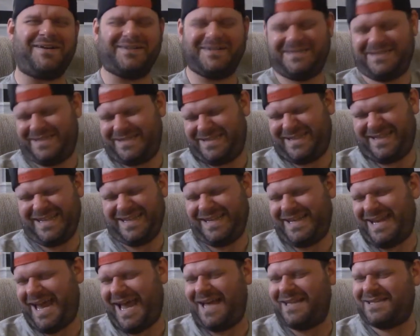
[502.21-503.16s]
It just,
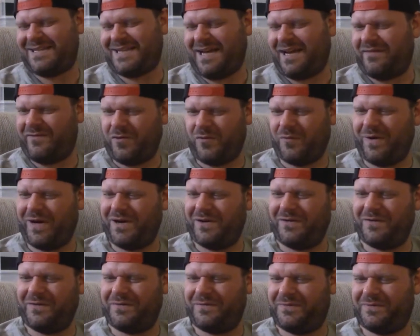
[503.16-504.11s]
it has kind of a
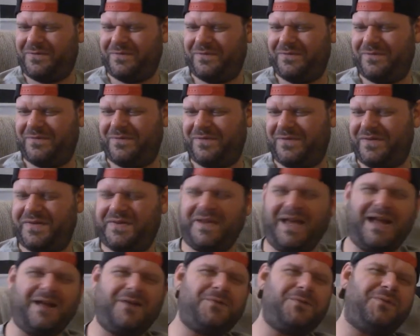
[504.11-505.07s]
weird
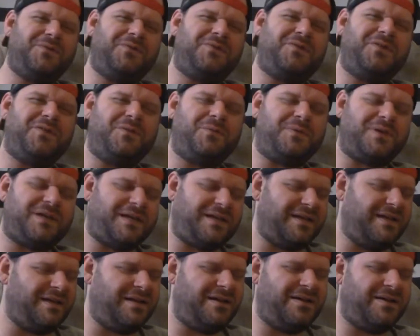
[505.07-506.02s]
sound to me.
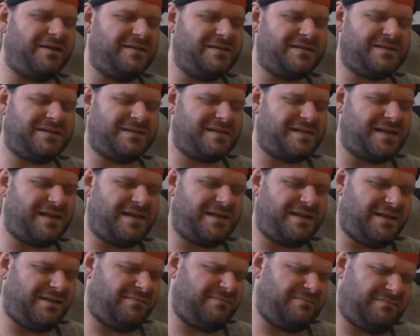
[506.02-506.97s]
You know, it's just kind of
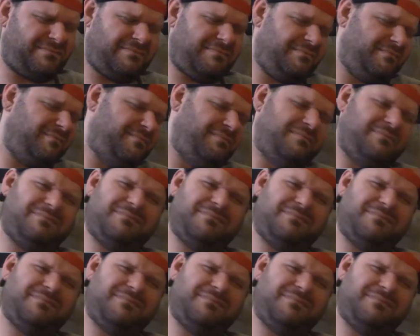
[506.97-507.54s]
like,